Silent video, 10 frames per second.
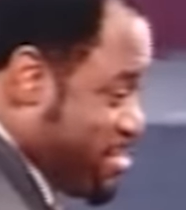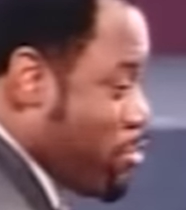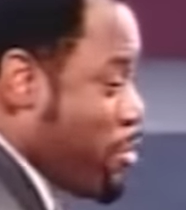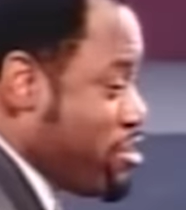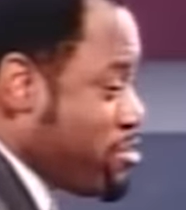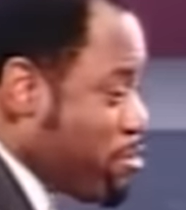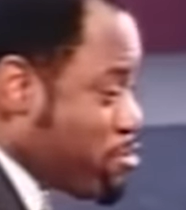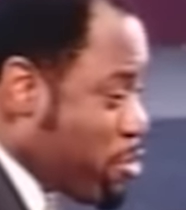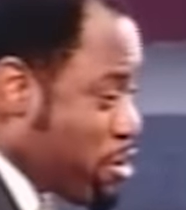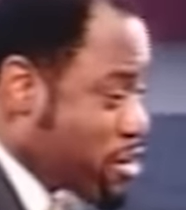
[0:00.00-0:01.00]
So when are you
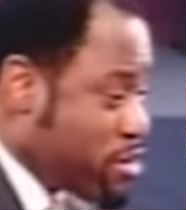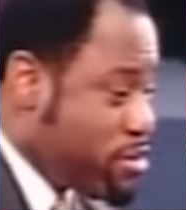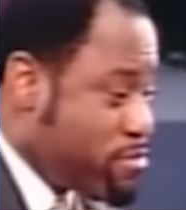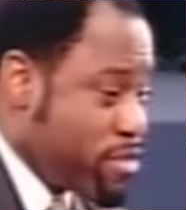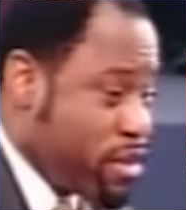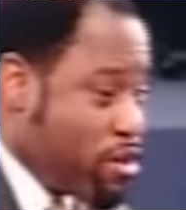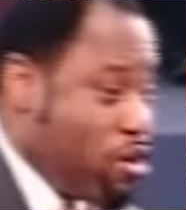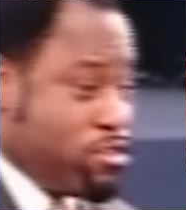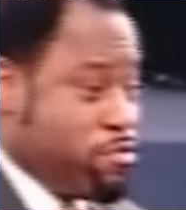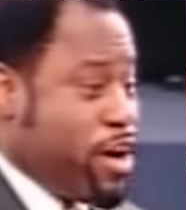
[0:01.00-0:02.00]
supposed to work? As
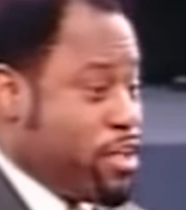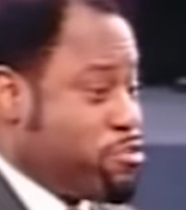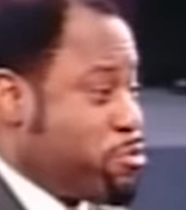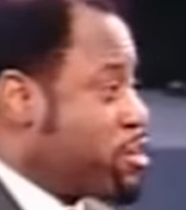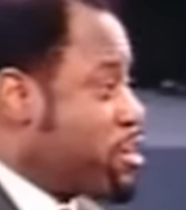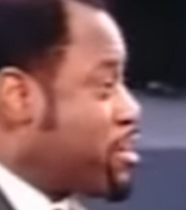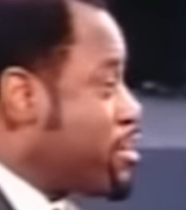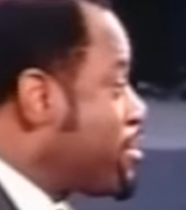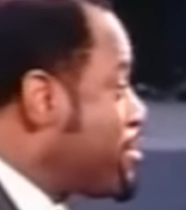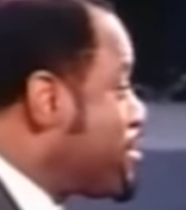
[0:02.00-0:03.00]
long as the father's working.
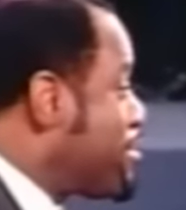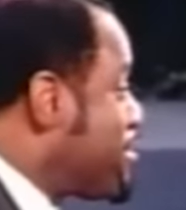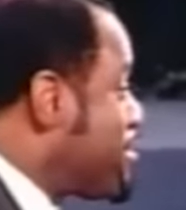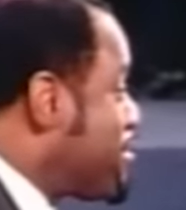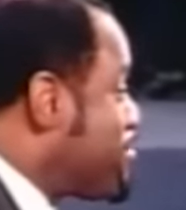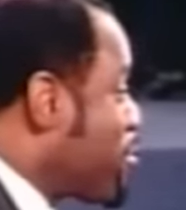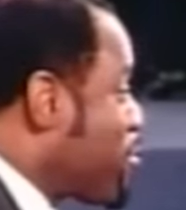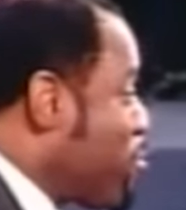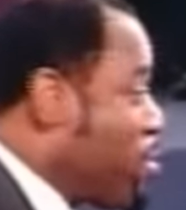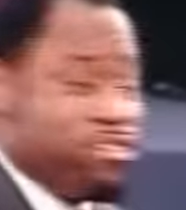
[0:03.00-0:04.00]

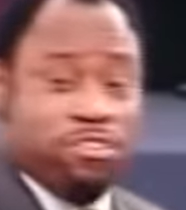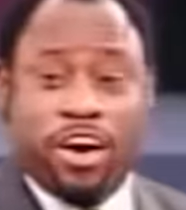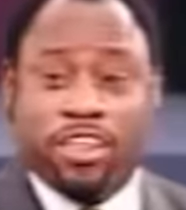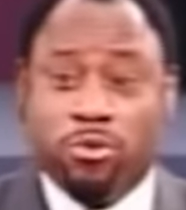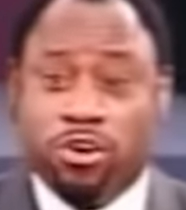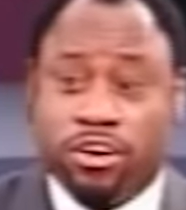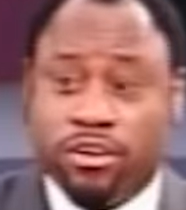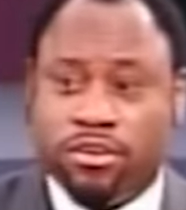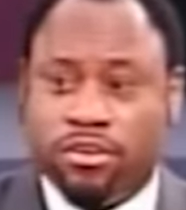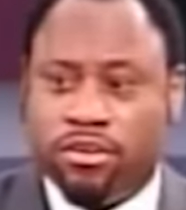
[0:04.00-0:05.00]
When does the father work?
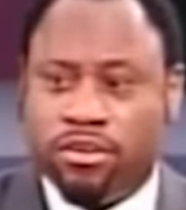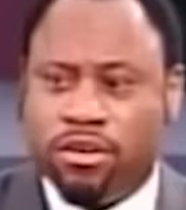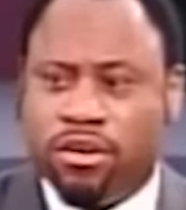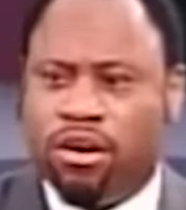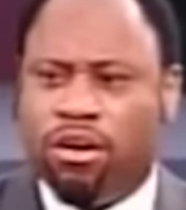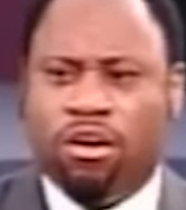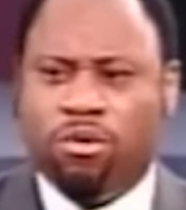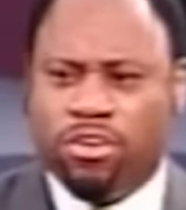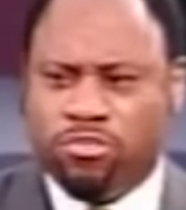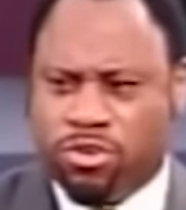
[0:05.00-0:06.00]

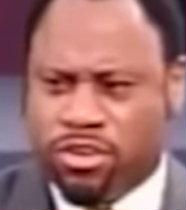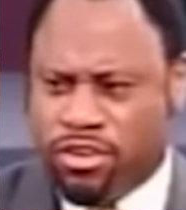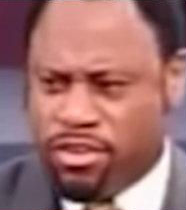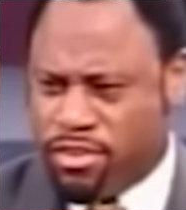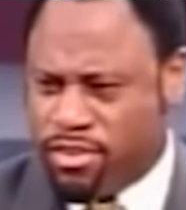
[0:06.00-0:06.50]
Always working.